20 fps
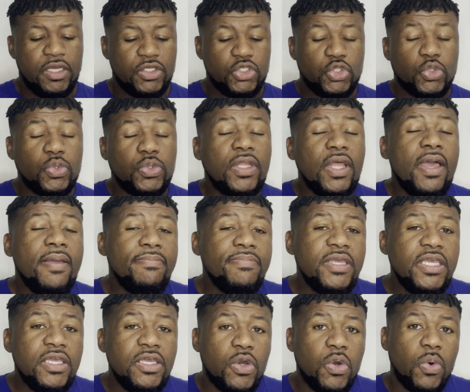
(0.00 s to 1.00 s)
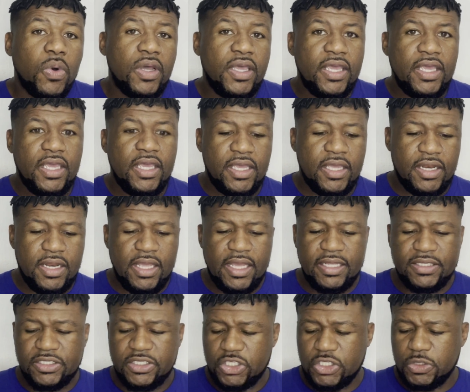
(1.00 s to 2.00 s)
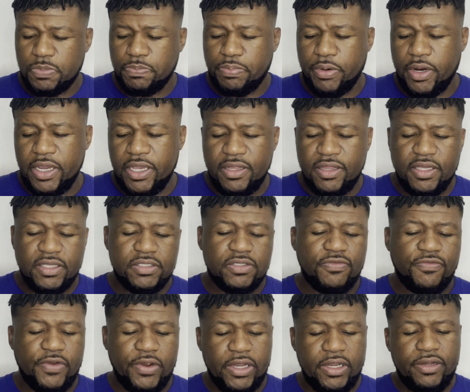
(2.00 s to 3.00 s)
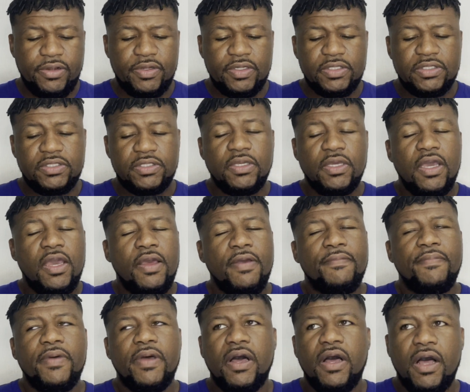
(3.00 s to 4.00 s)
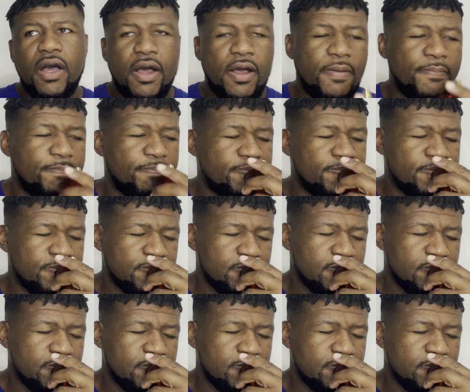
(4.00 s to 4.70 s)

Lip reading: So let me go ahead and spray this fragrance. I'll